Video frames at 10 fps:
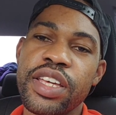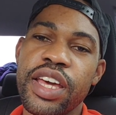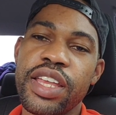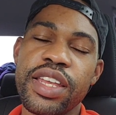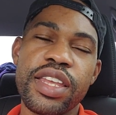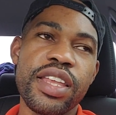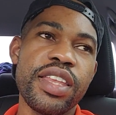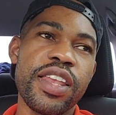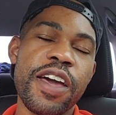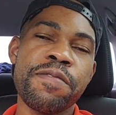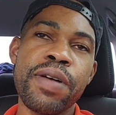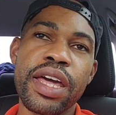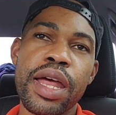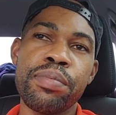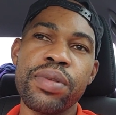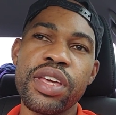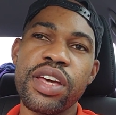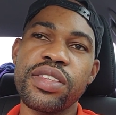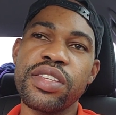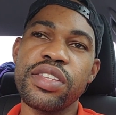The left back
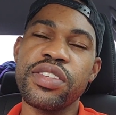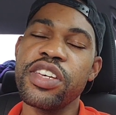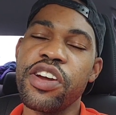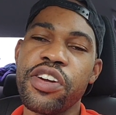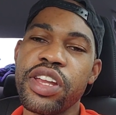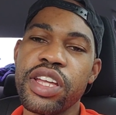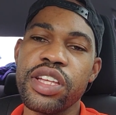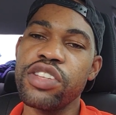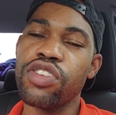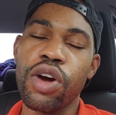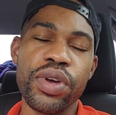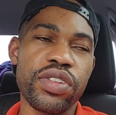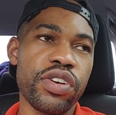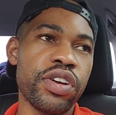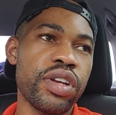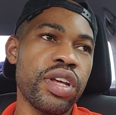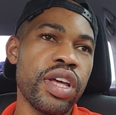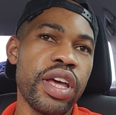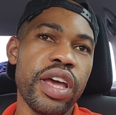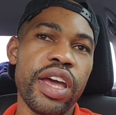that Tierney, he's always hurt.
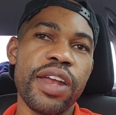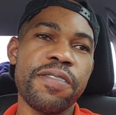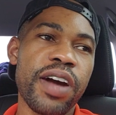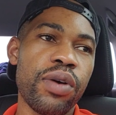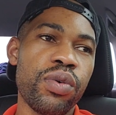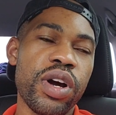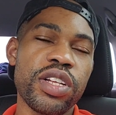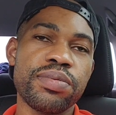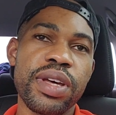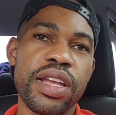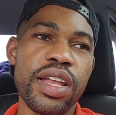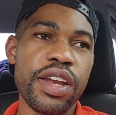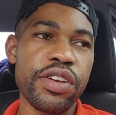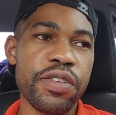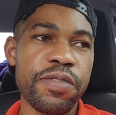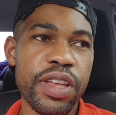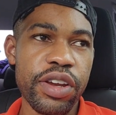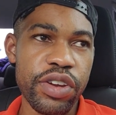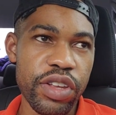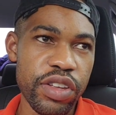And I forgot who else, man. Another
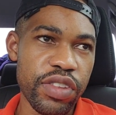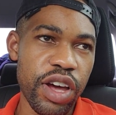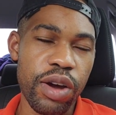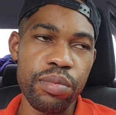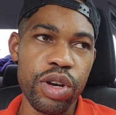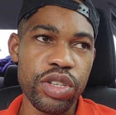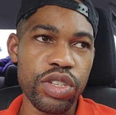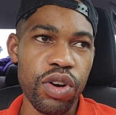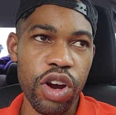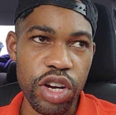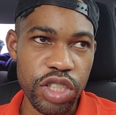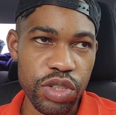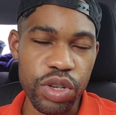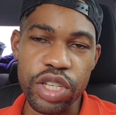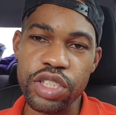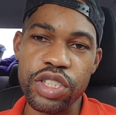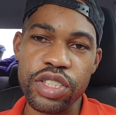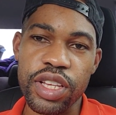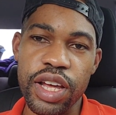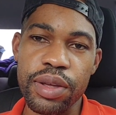defender is out, bro. So Arsenal is
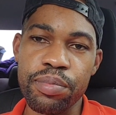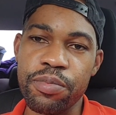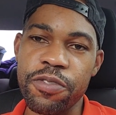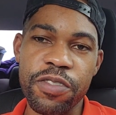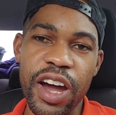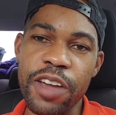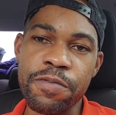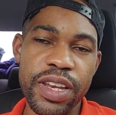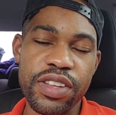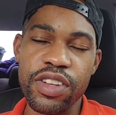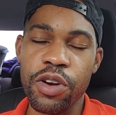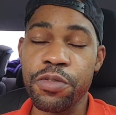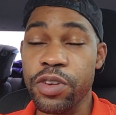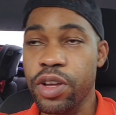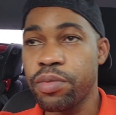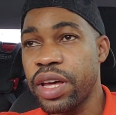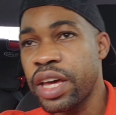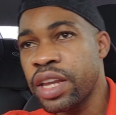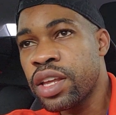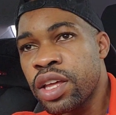just like five players out for them.
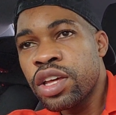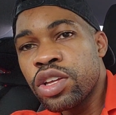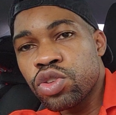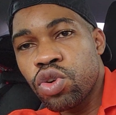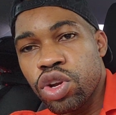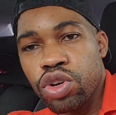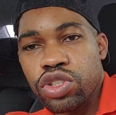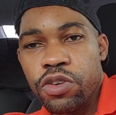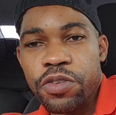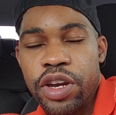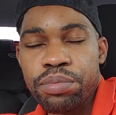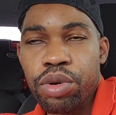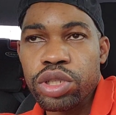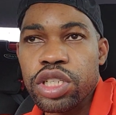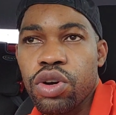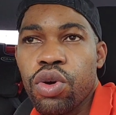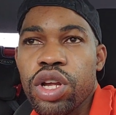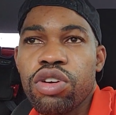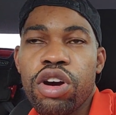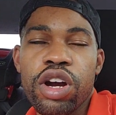And two of those are very important.
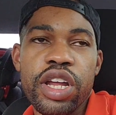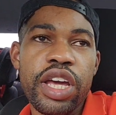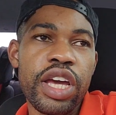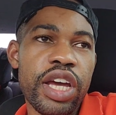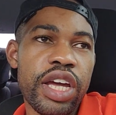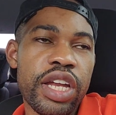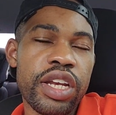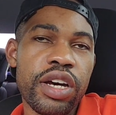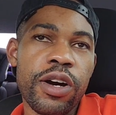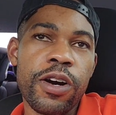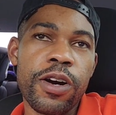Odegaard and,